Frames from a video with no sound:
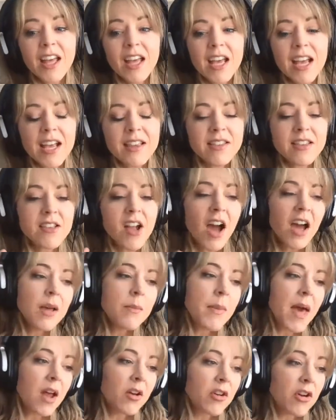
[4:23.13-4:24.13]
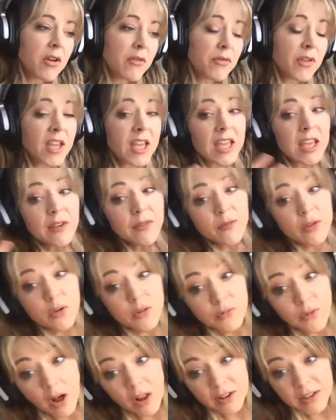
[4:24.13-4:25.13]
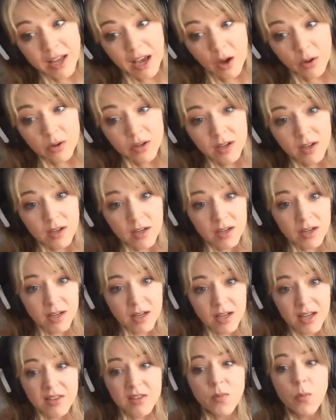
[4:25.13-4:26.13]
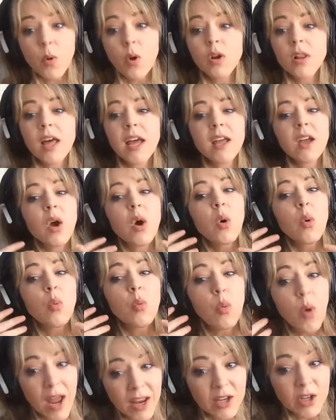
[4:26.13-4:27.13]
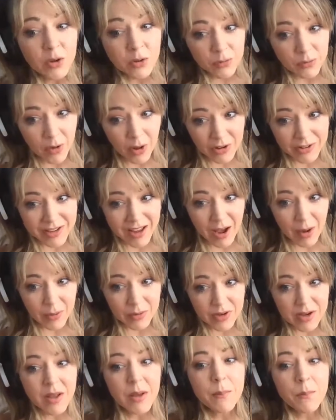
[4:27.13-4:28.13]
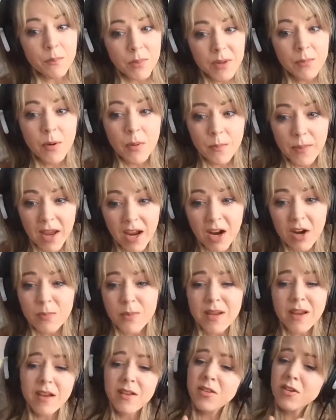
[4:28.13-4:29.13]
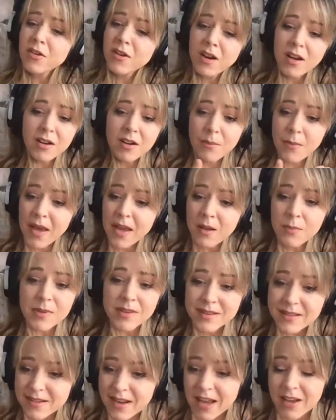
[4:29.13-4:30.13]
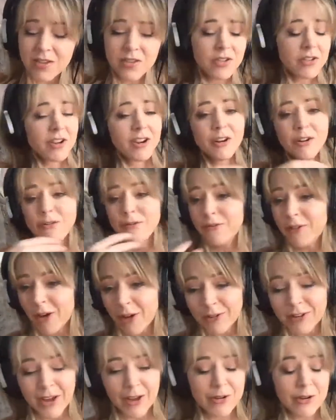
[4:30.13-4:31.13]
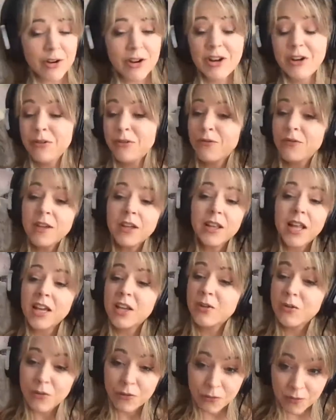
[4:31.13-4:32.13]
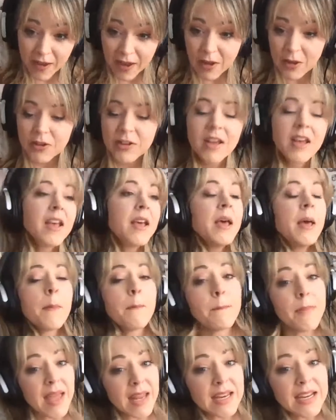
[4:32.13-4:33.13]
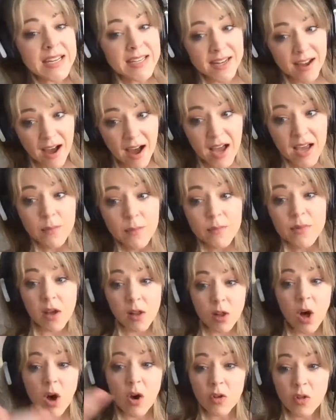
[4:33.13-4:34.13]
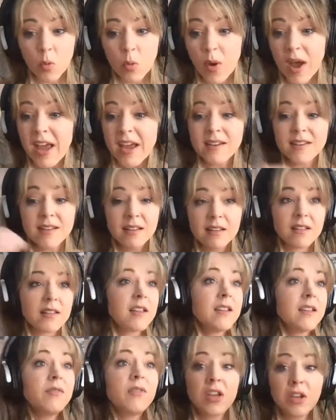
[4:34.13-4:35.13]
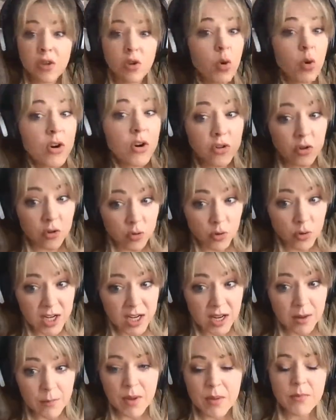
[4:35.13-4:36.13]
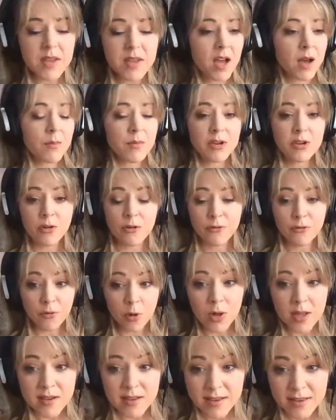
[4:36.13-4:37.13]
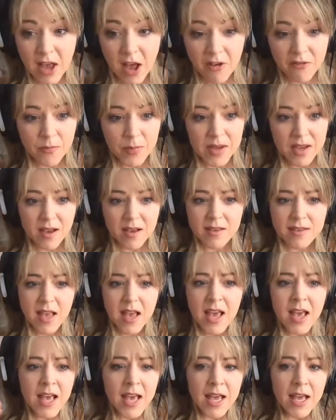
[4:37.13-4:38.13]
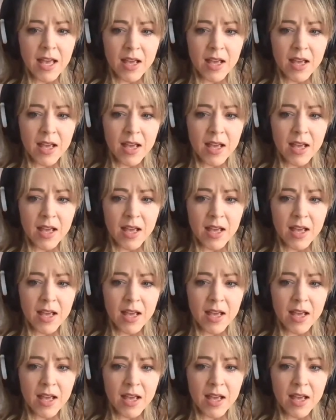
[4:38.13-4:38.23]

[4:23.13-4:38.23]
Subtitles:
it's not a matter of if you fall down. It's more like when you fall down, be prepared, because you're going to make mistakes. You're going to fall down. You're going to feel like you failed many times along the way to living your dream and becoming your fullest self, because